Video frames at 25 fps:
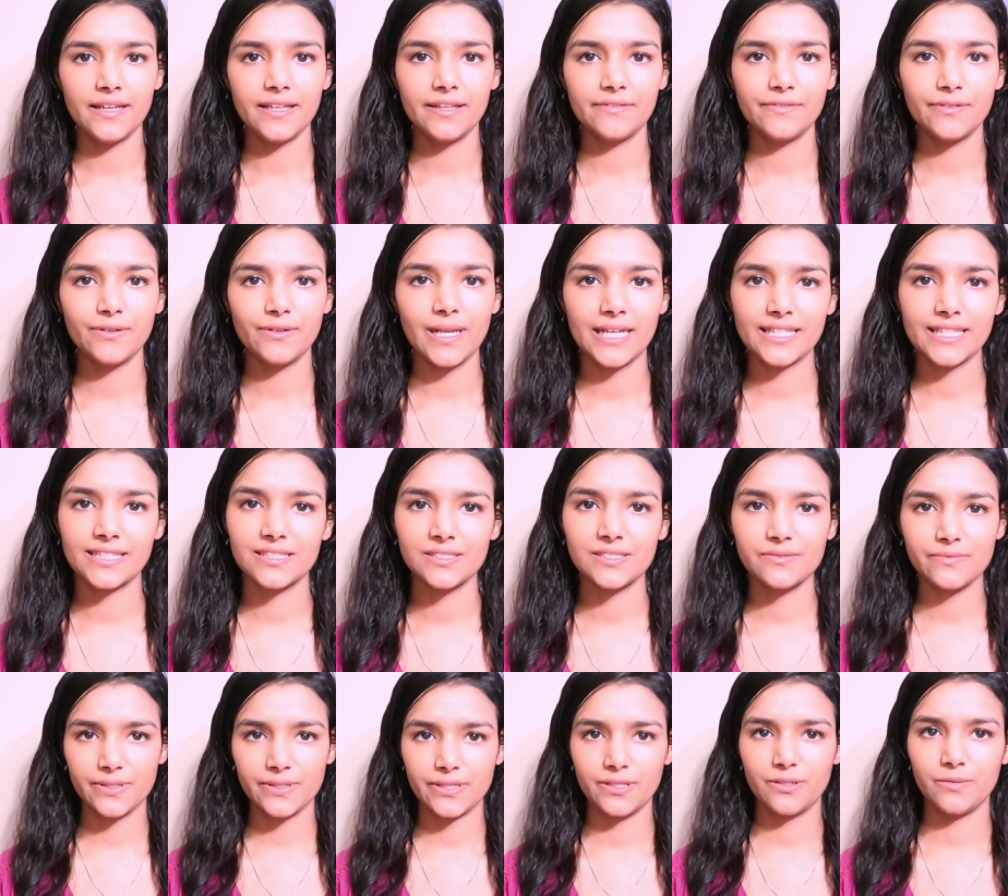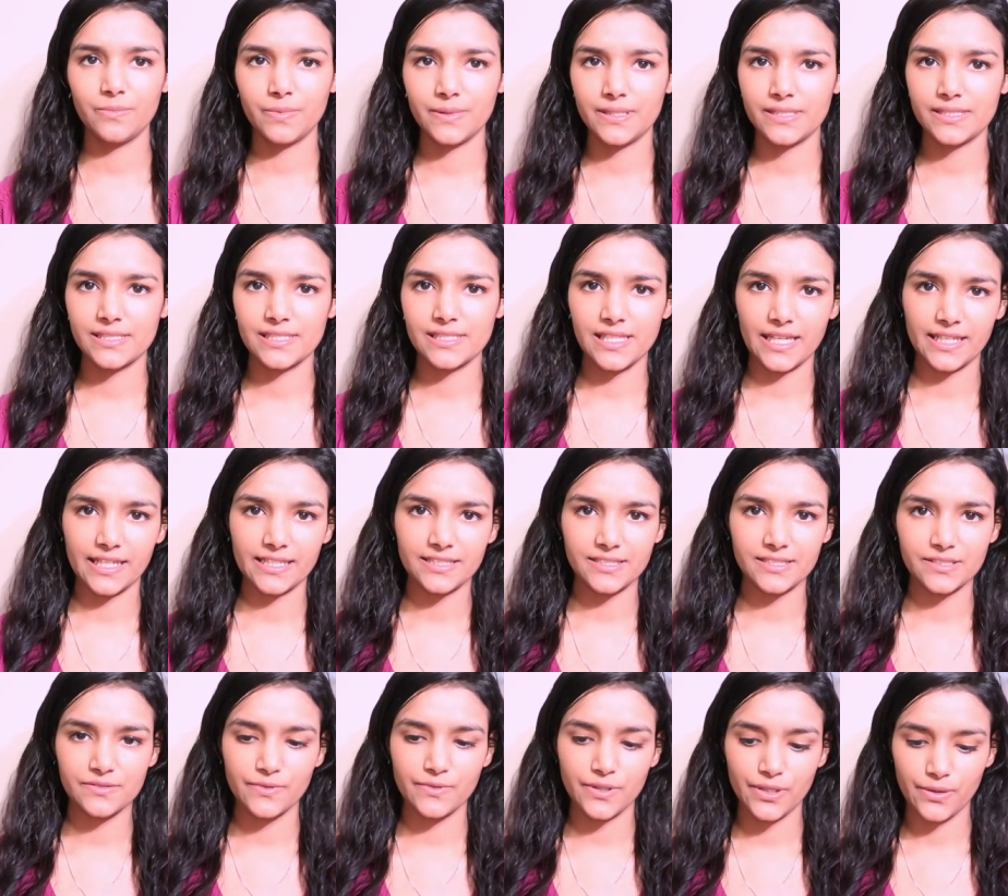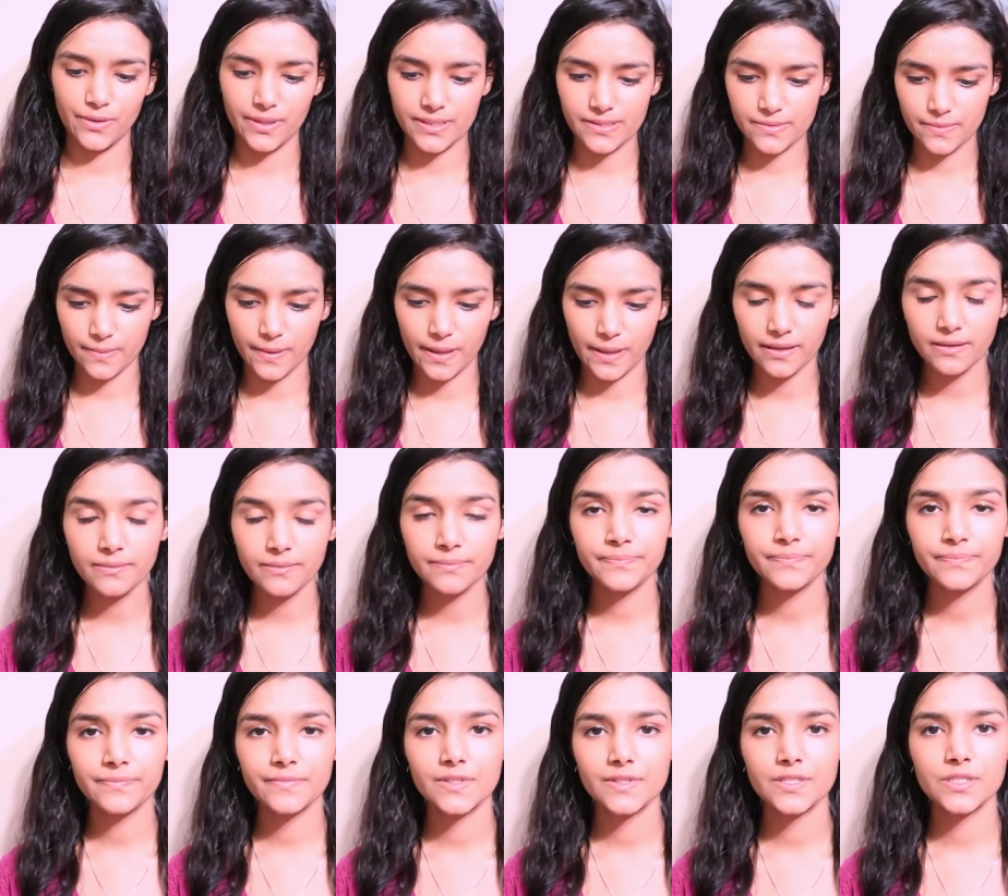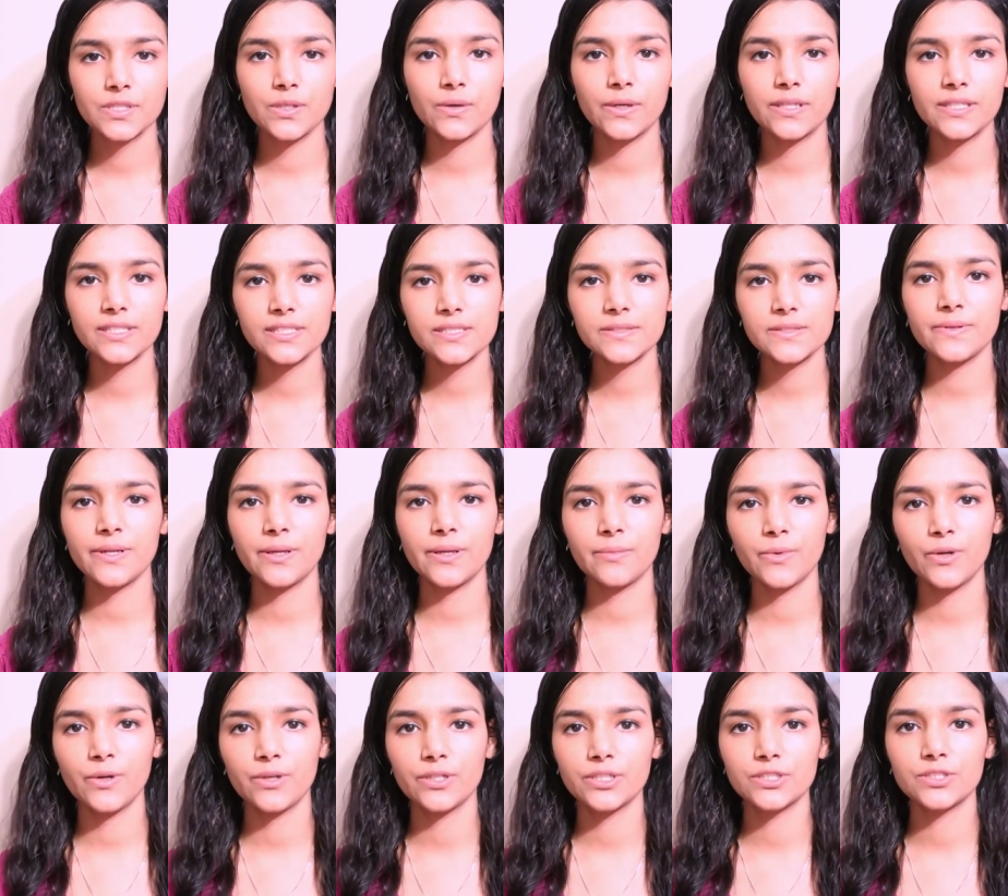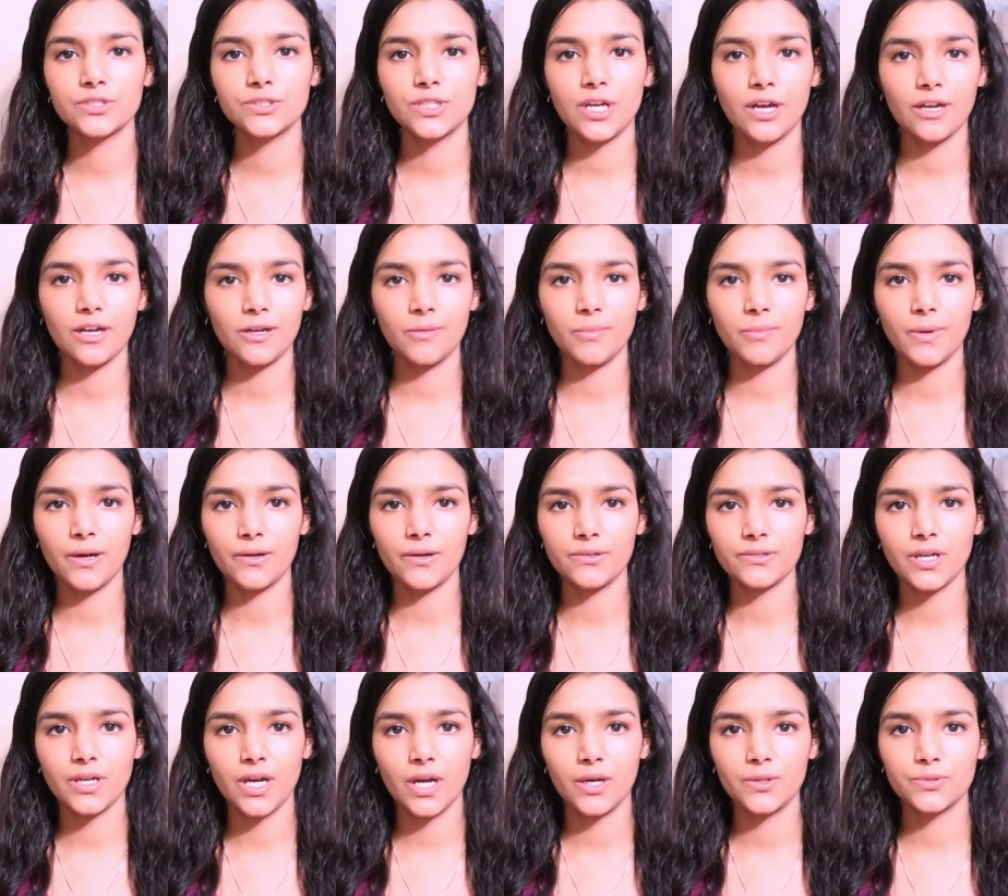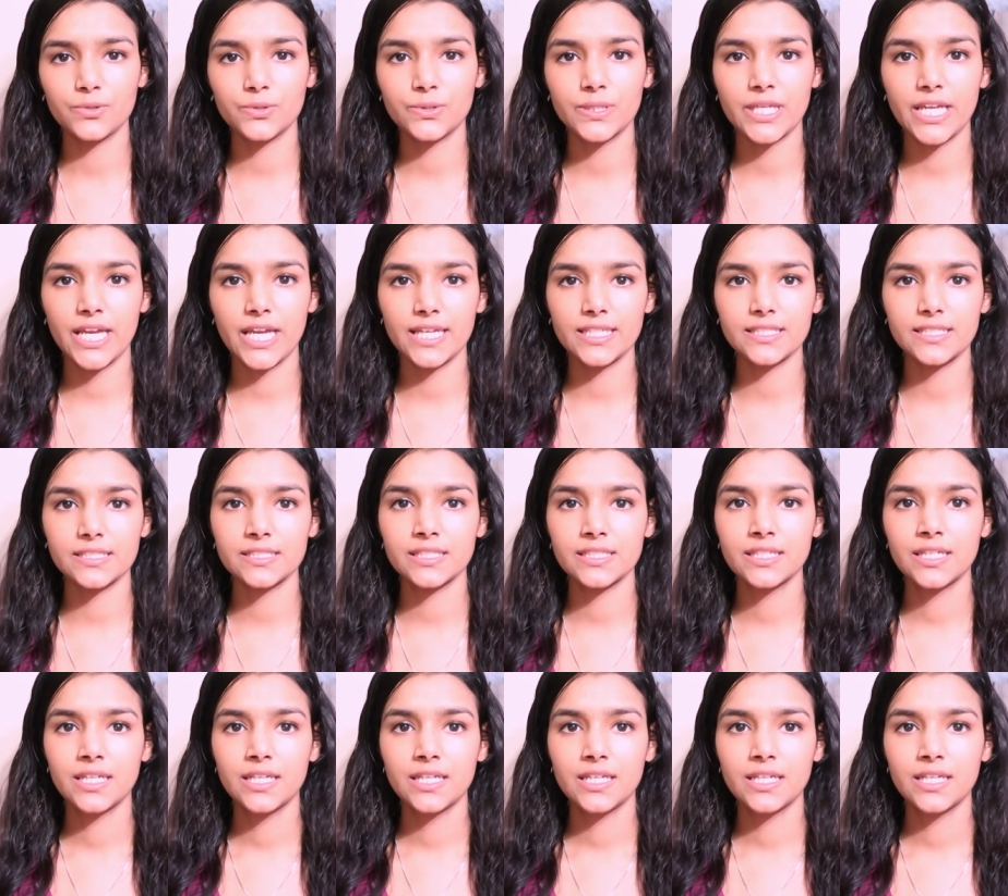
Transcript: if you like this video please like this video as well so in this video I'm going to talk about how to get